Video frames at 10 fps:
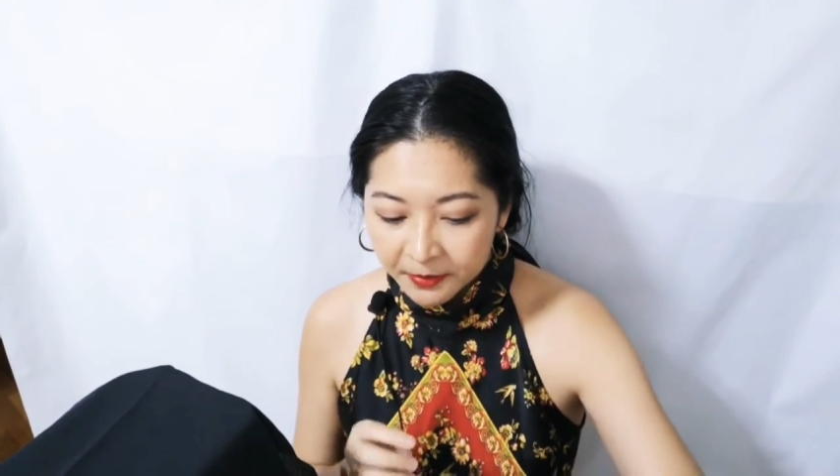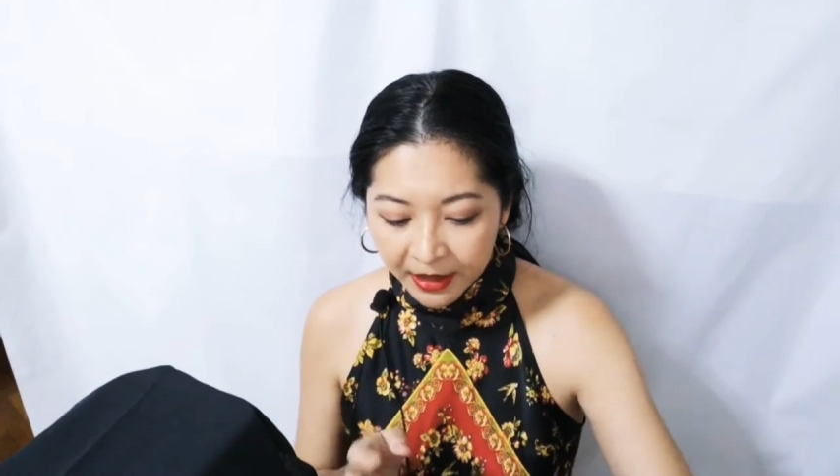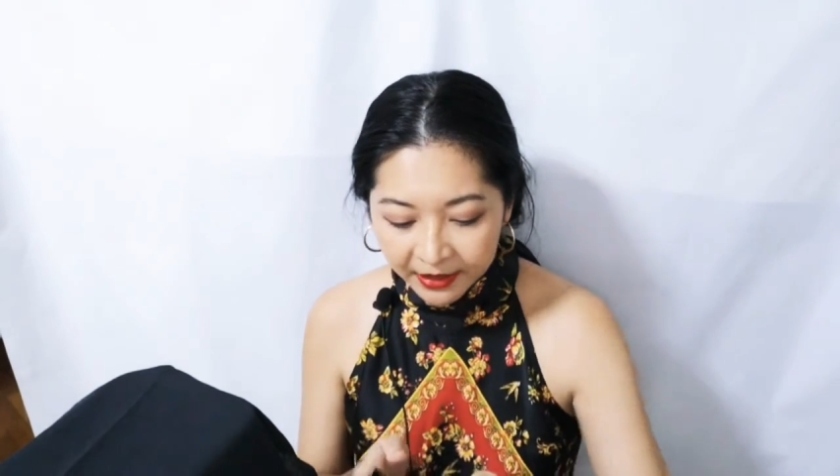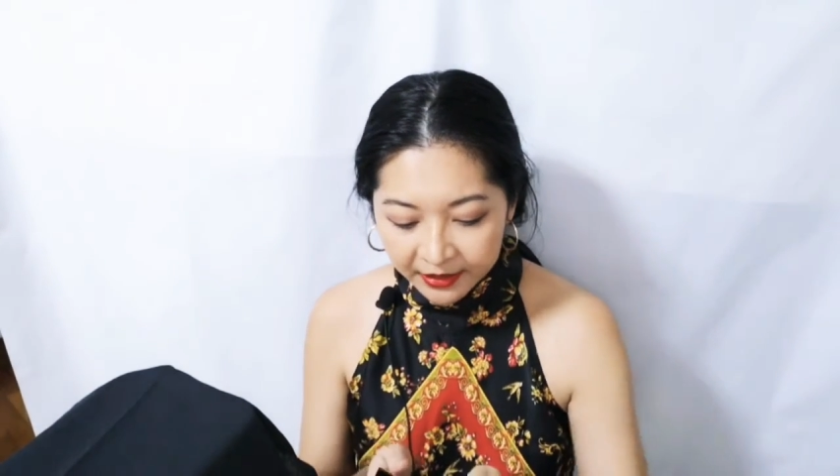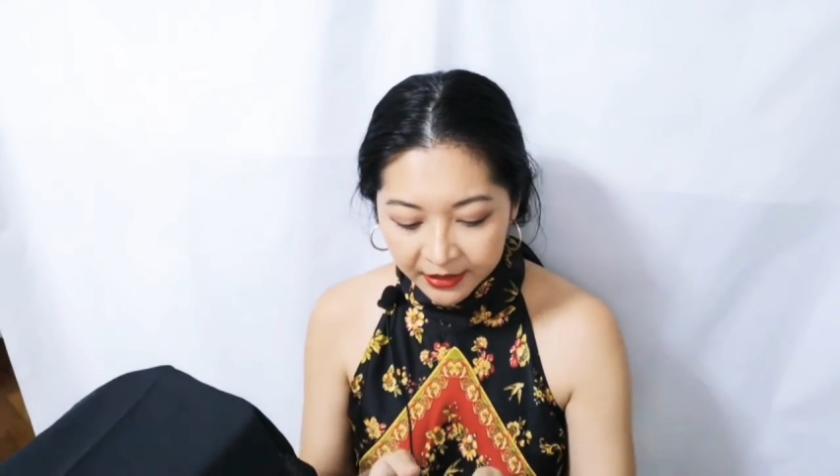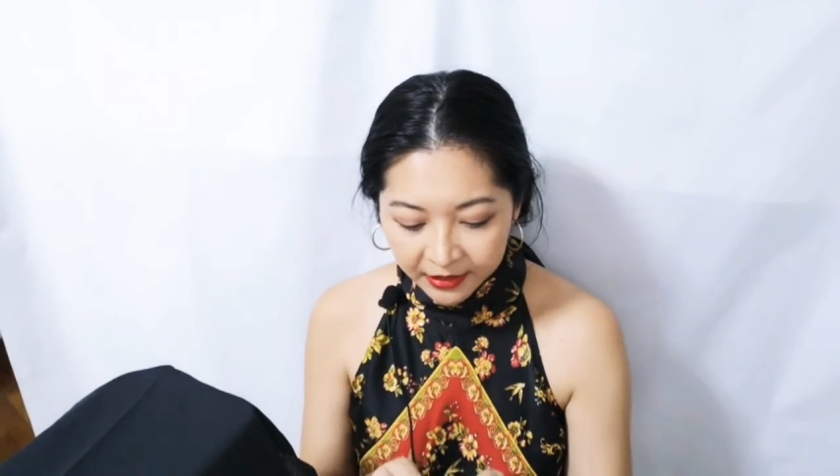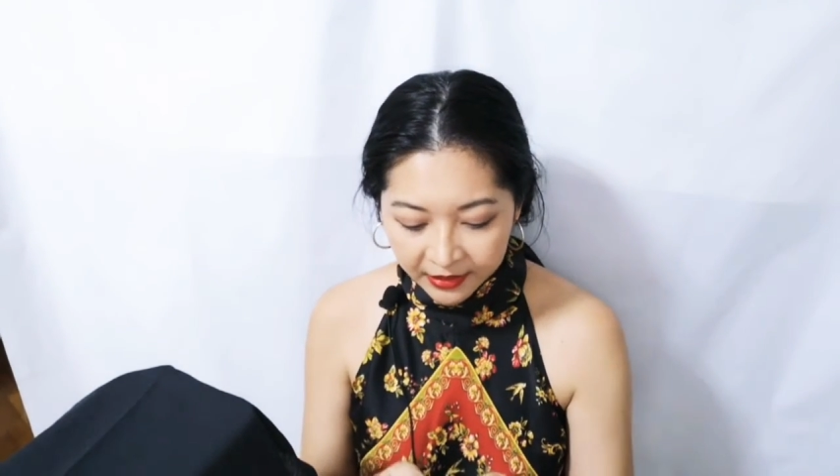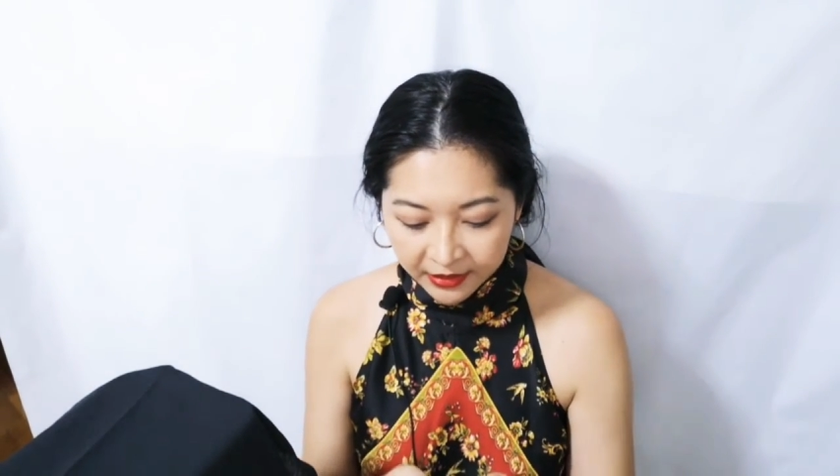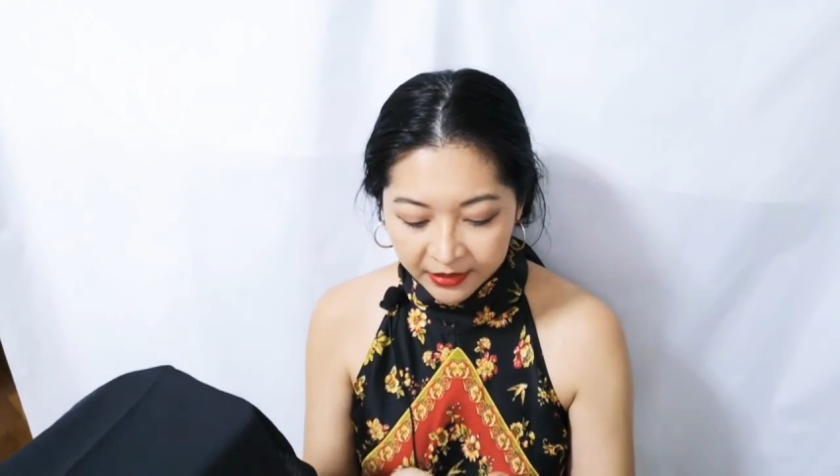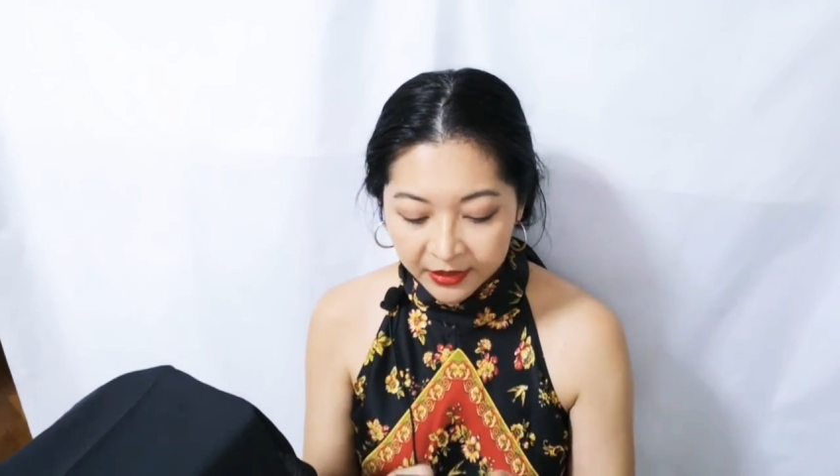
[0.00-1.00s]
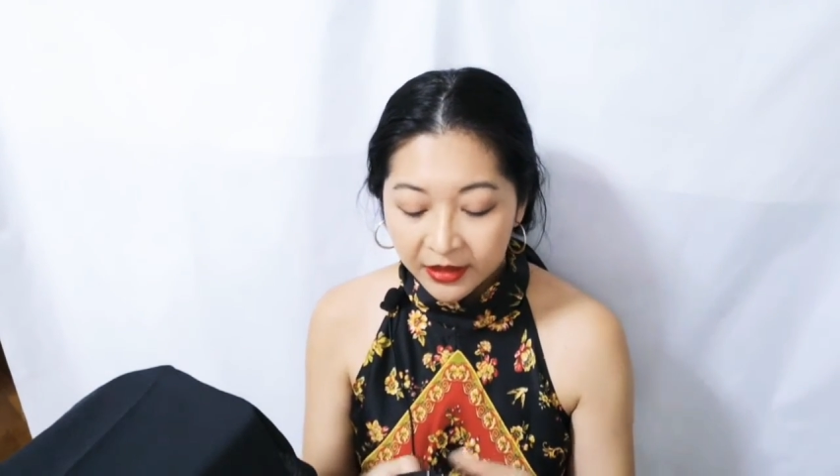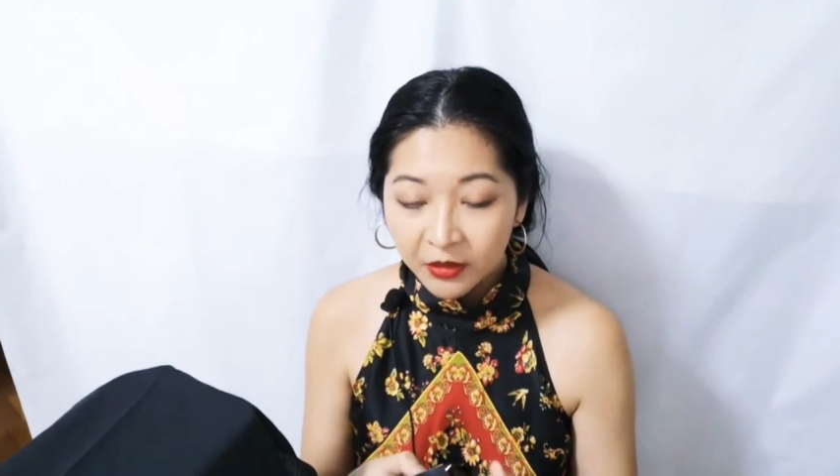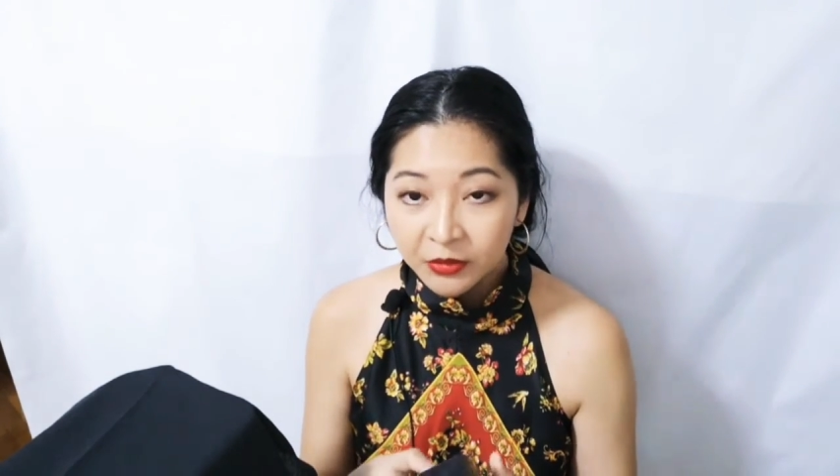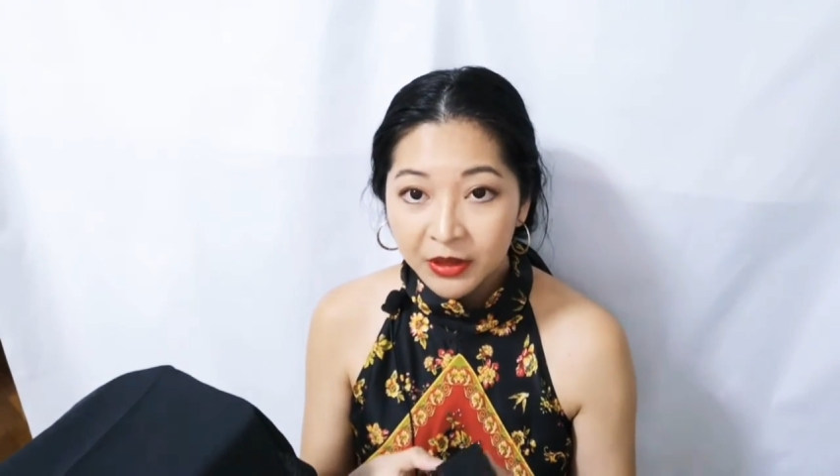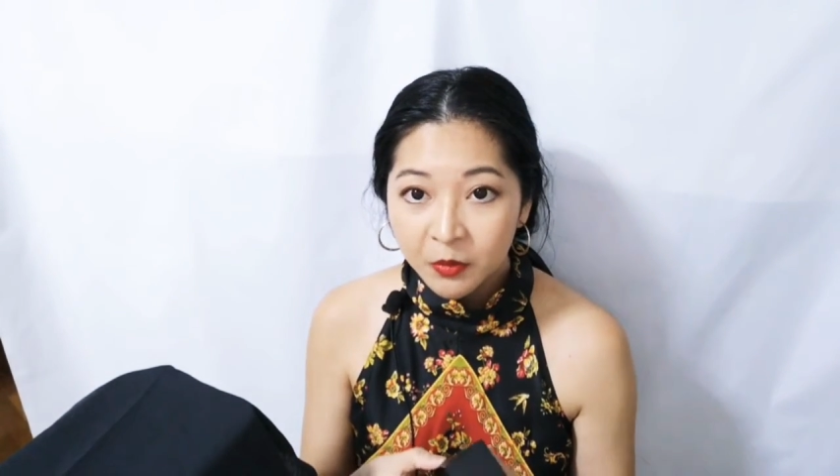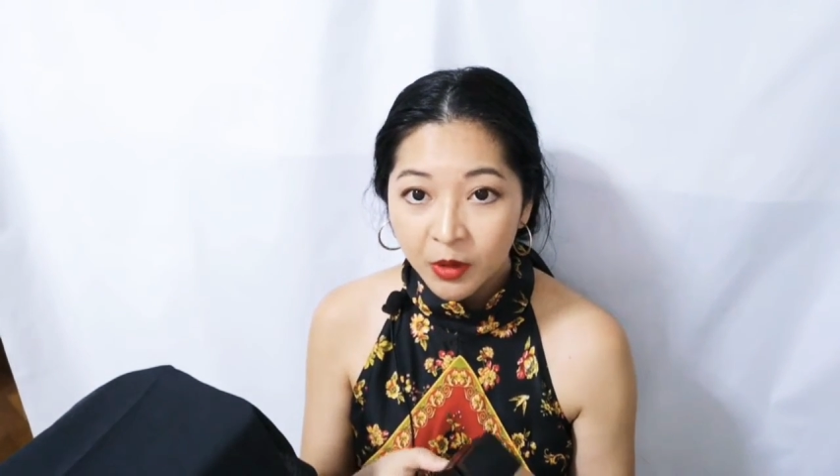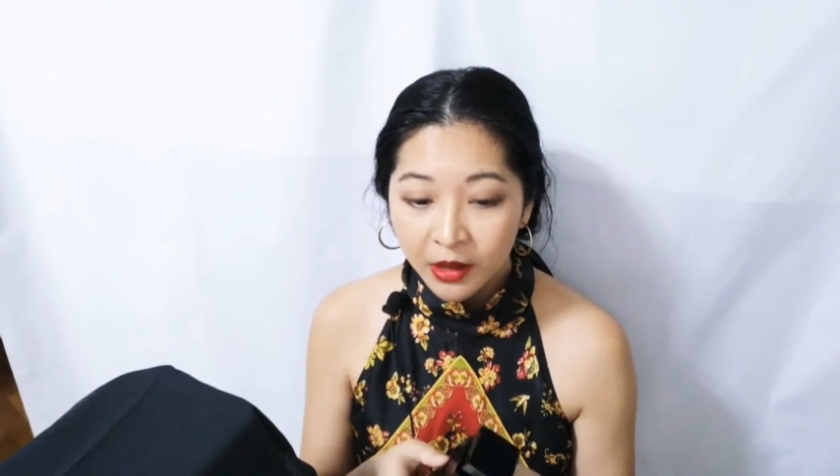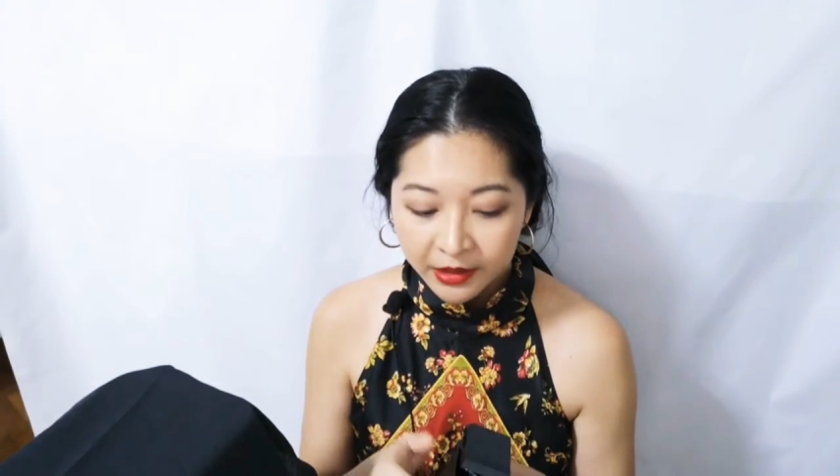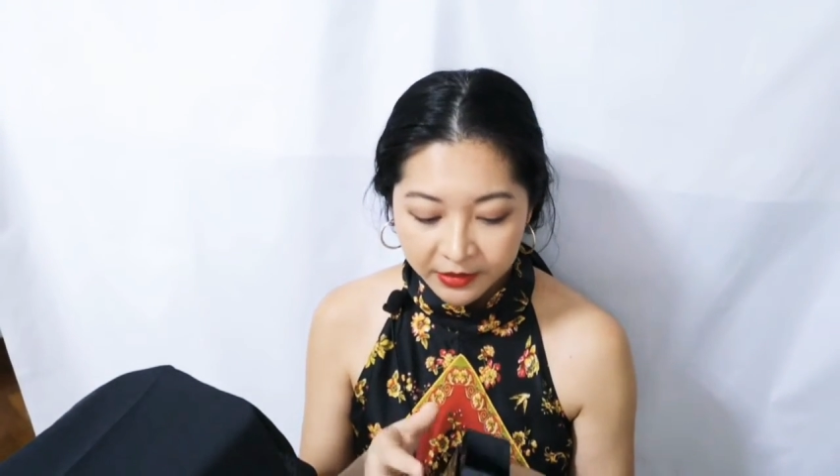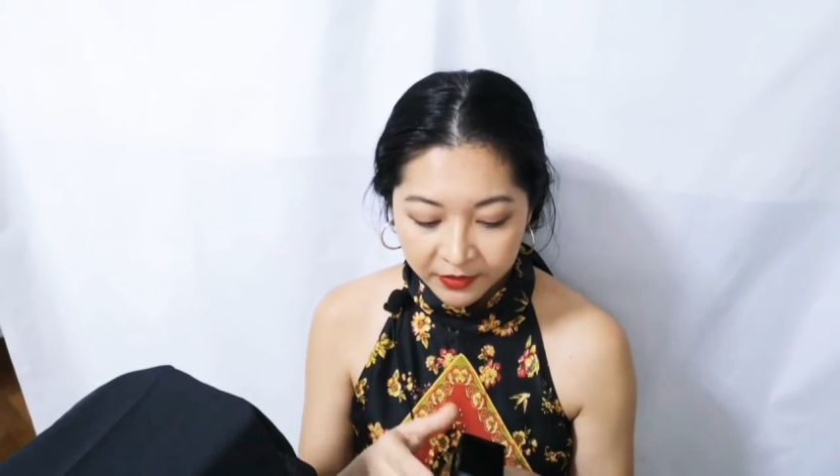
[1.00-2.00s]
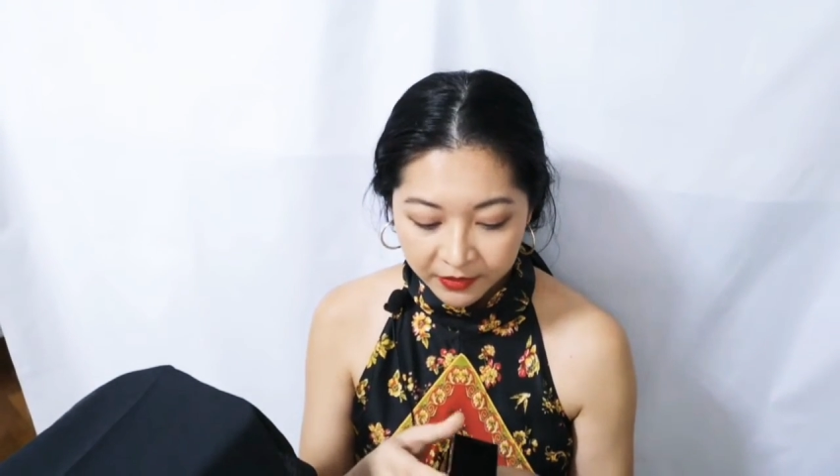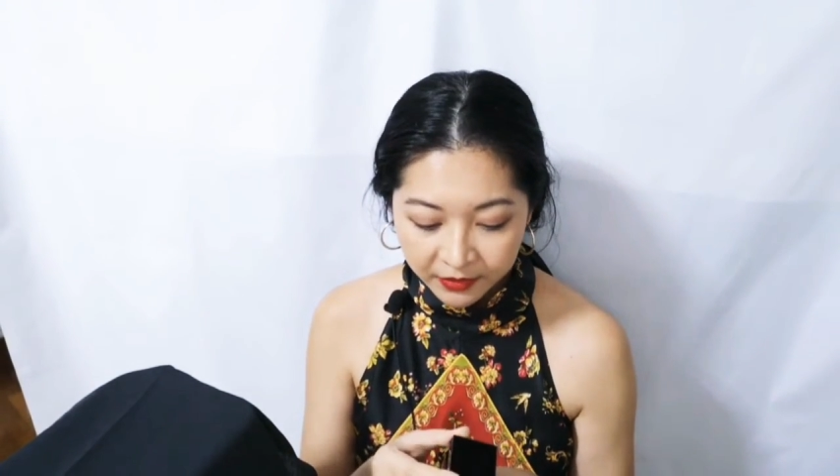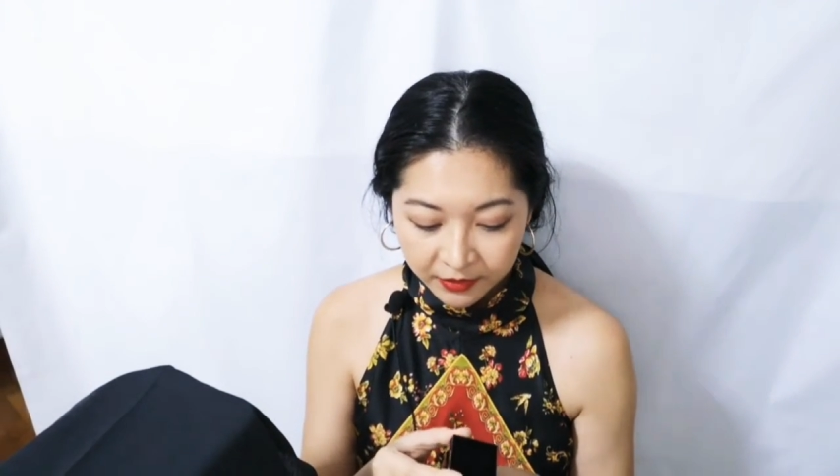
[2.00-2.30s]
Gabbana The Only One